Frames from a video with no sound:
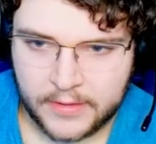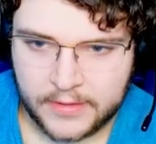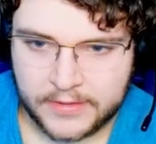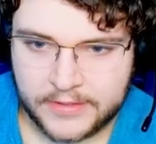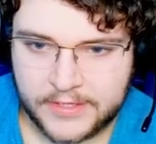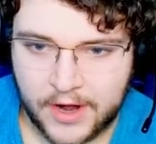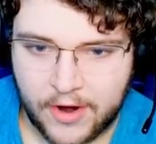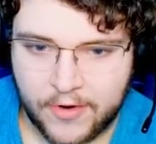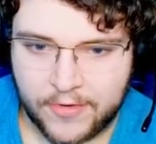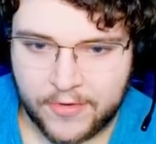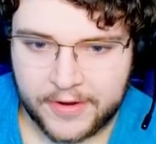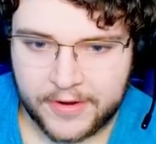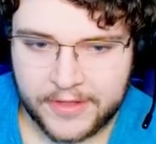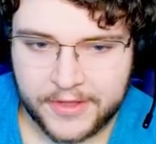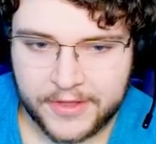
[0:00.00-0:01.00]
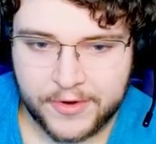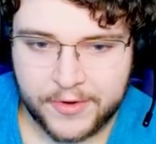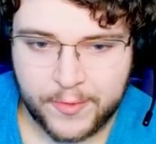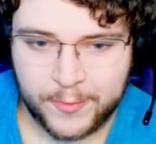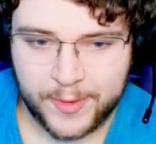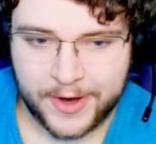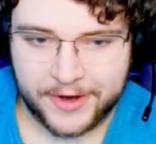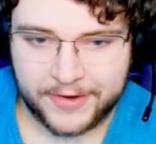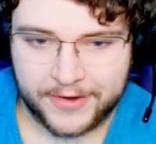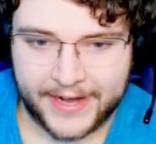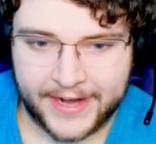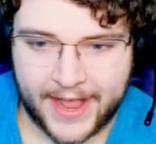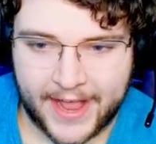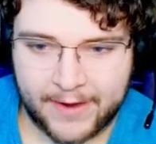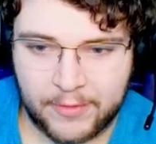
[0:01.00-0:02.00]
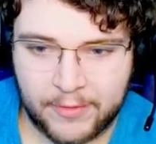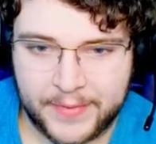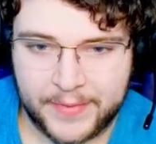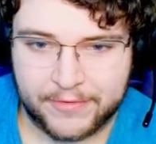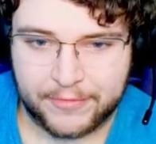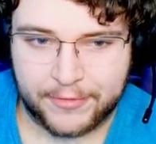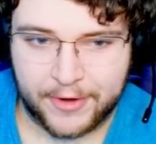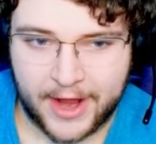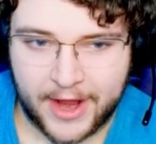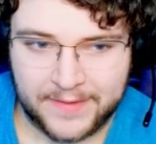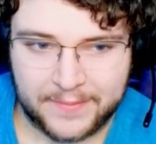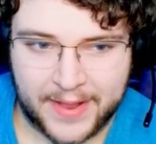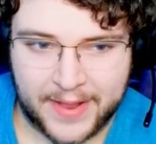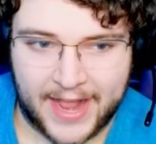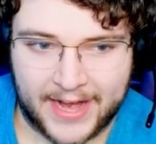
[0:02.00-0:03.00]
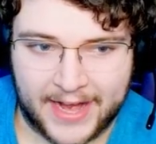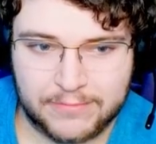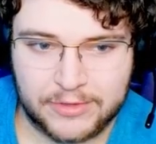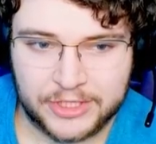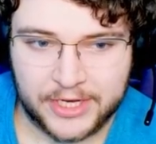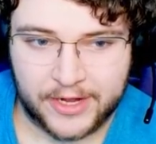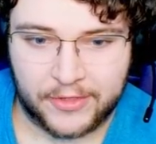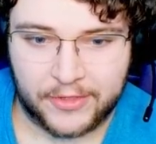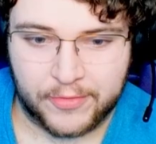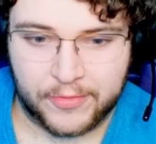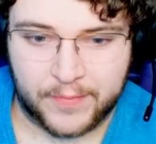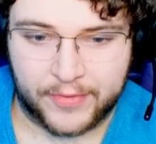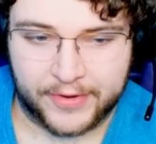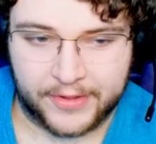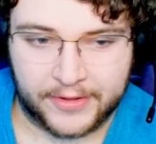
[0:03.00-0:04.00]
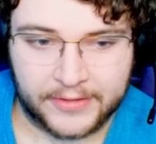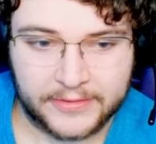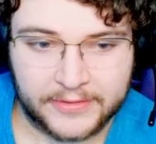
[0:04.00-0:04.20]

Don't you worry. I will be right back. I'm just going to go through a portal.